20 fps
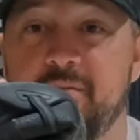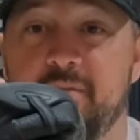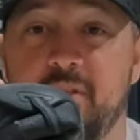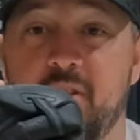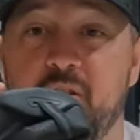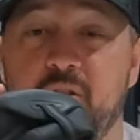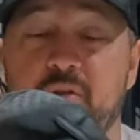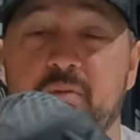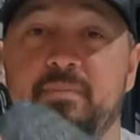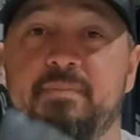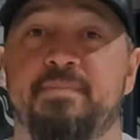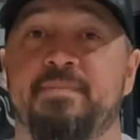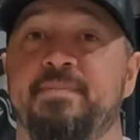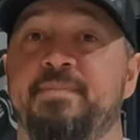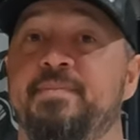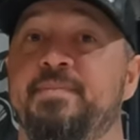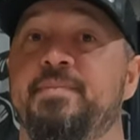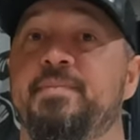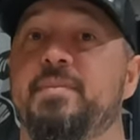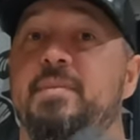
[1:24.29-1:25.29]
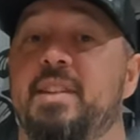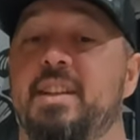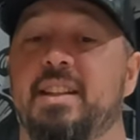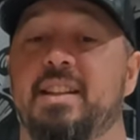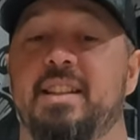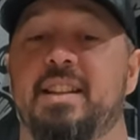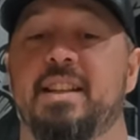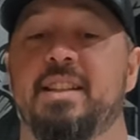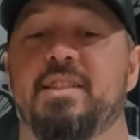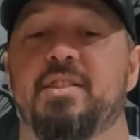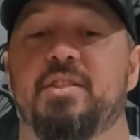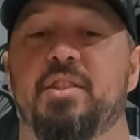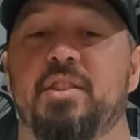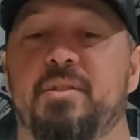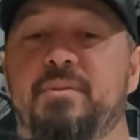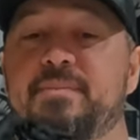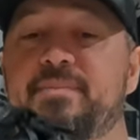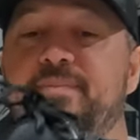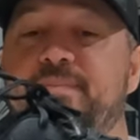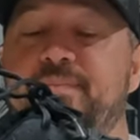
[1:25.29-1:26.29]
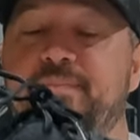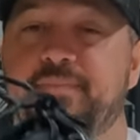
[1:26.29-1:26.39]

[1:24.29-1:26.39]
No, didn't think so.